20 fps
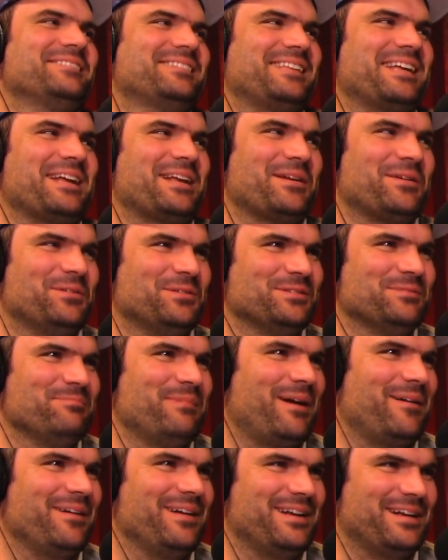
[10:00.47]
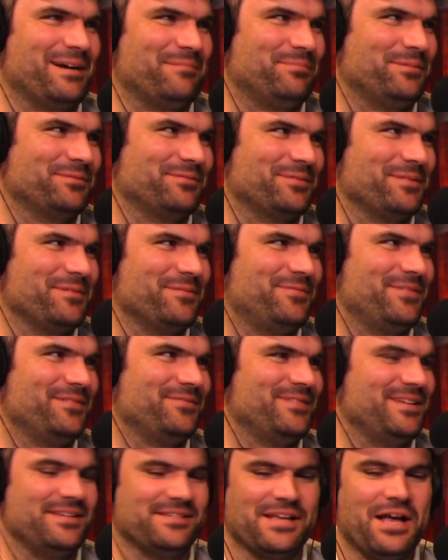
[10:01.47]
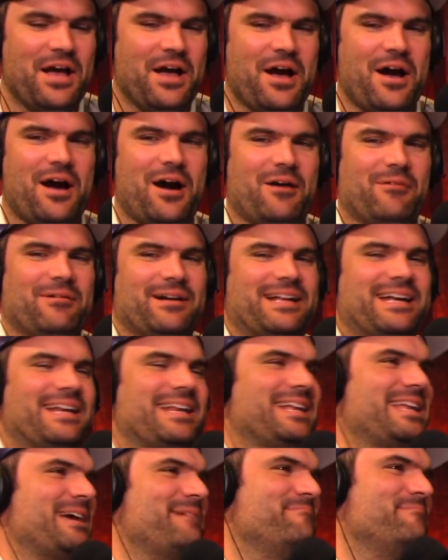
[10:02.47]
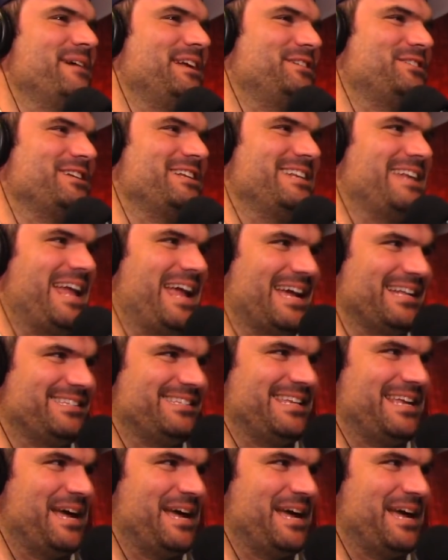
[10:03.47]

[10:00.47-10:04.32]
like an old married couple from the 50s. Oh, we're gonna get Mitch and Nancy